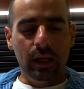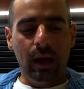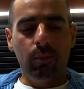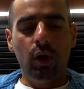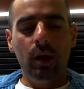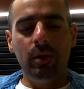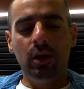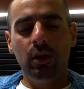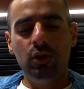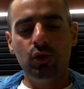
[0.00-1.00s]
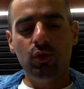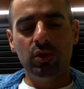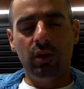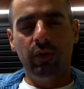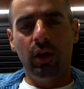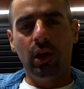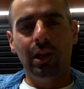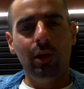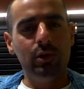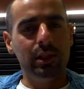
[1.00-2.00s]
Now, primary good truths are very
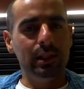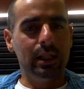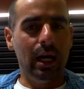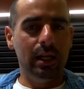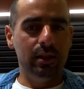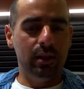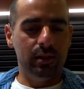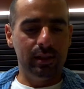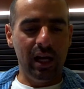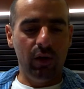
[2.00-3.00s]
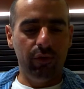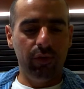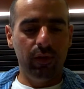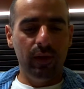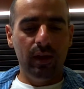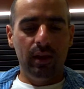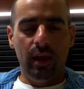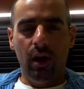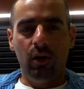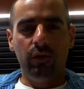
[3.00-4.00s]
closely tied to the self.
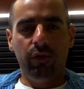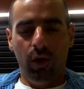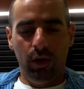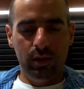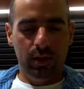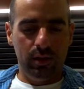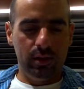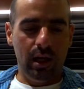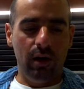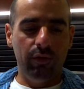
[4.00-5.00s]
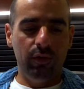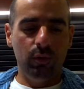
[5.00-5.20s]
They aren't foreign to the self.